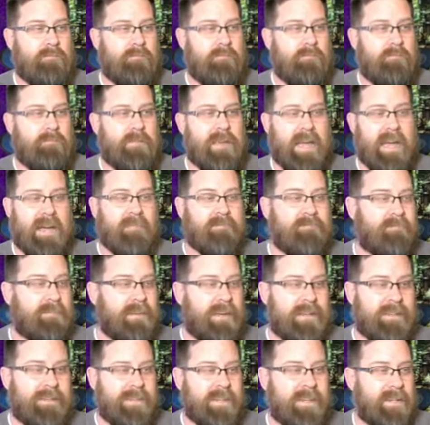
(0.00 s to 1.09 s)
yeah,
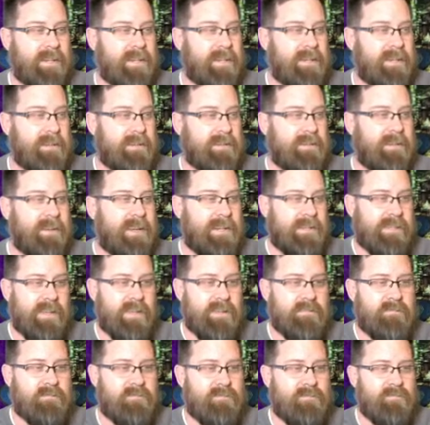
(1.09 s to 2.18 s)
it's a
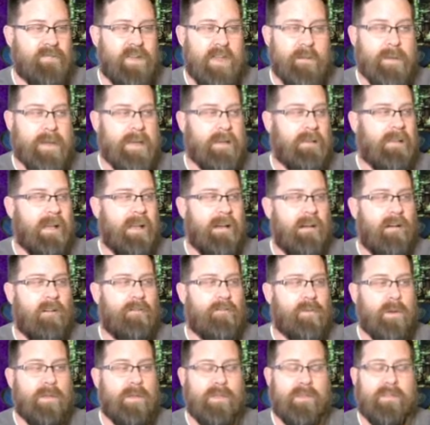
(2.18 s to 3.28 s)
female
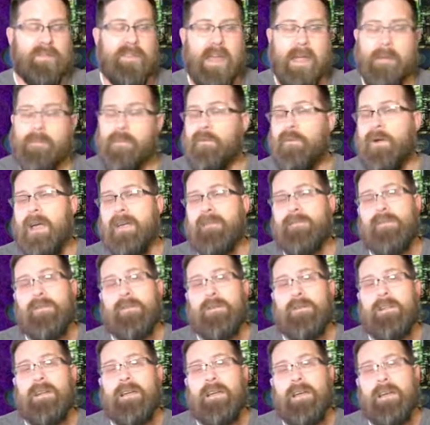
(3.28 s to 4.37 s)
elf with a sniper
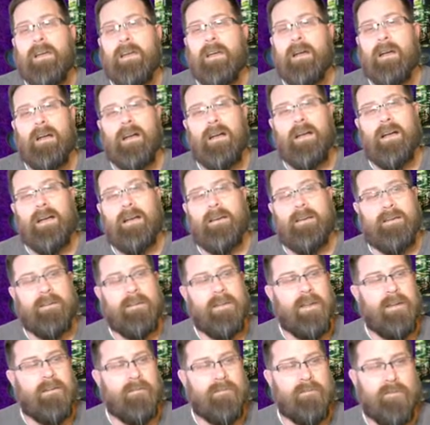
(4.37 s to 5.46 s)
rifle
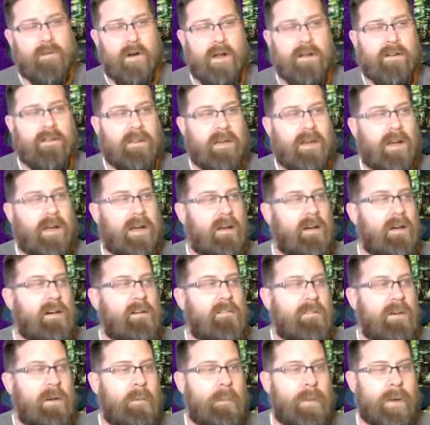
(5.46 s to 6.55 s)
in front
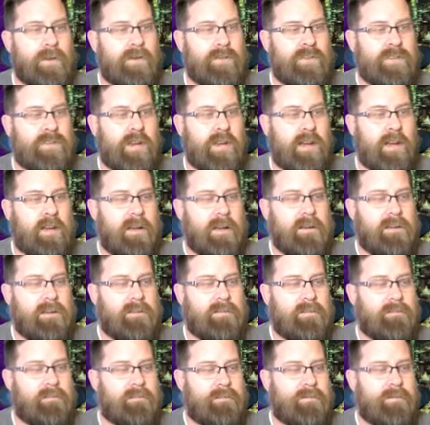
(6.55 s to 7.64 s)
of a bunch
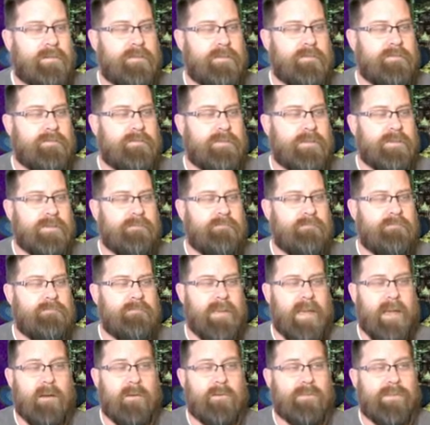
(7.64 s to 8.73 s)
of
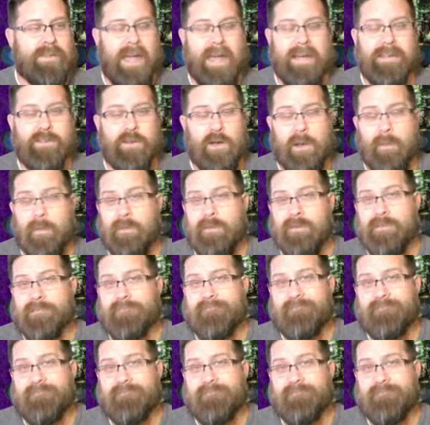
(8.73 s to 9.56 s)
skyscrapers.